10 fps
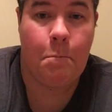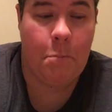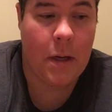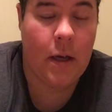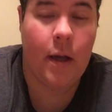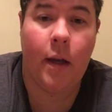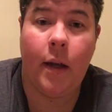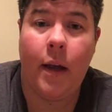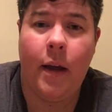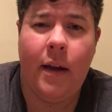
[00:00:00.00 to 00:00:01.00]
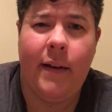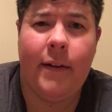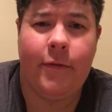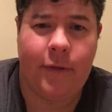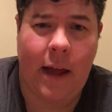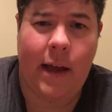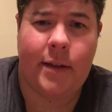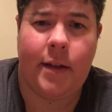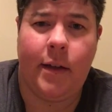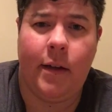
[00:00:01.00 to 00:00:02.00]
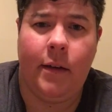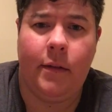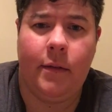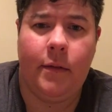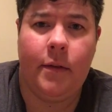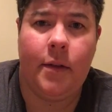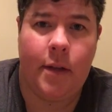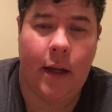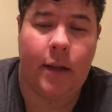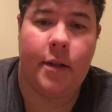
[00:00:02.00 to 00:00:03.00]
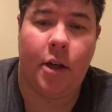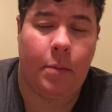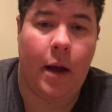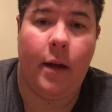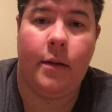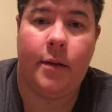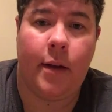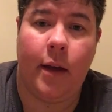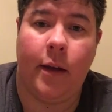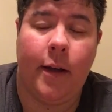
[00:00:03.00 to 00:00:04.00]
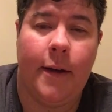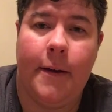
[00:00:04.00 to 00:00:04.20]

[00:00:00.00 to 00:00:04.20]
big, flaccid dicks in your pants. Like,